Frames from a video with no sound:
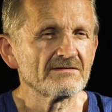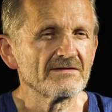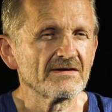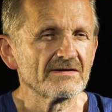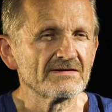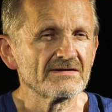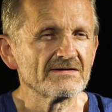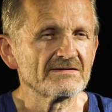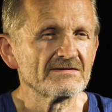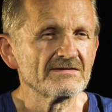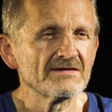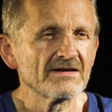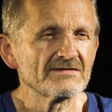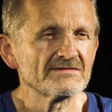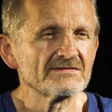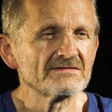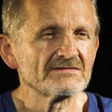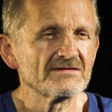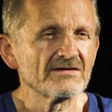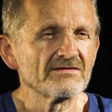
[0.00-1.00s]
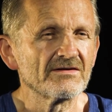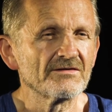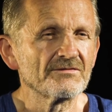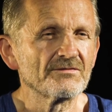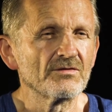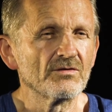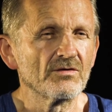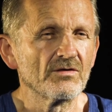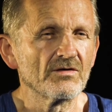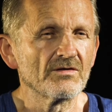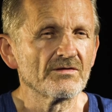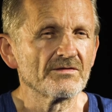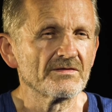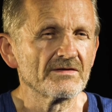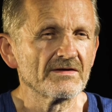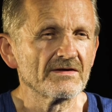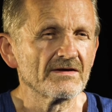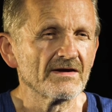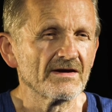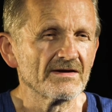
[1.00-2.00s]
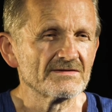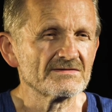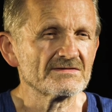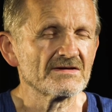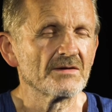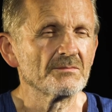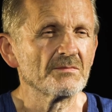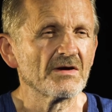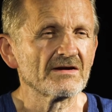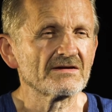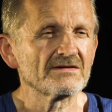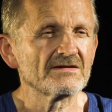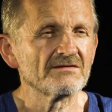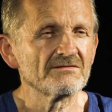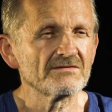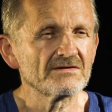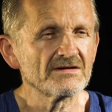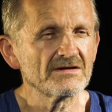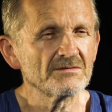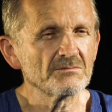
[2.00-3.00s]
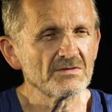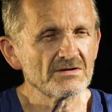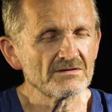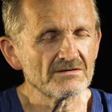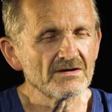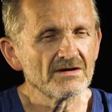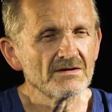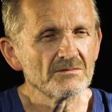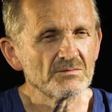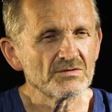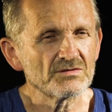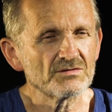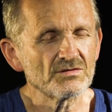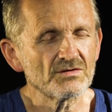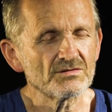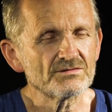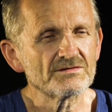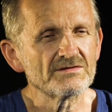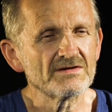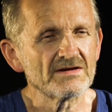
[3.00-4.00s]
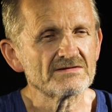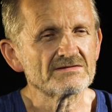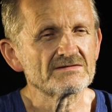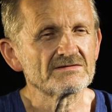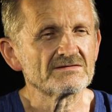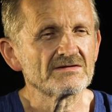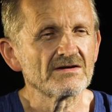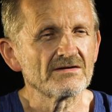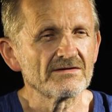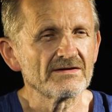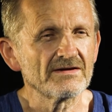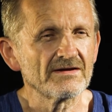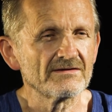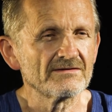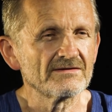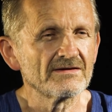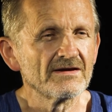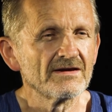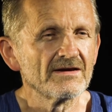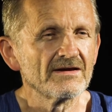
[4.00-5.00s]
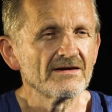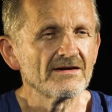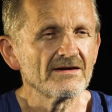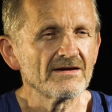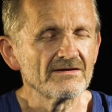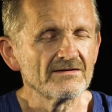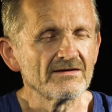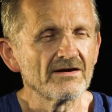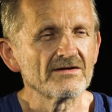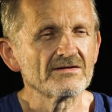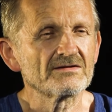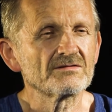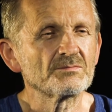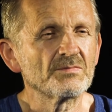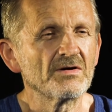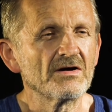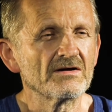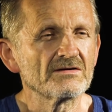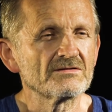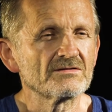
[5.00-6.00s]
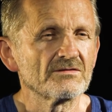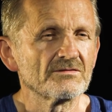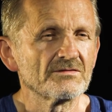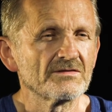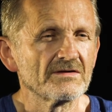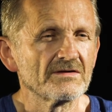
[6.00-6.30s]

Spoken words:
that is necessary for the enzyme activity, but not necessarily an inherent part of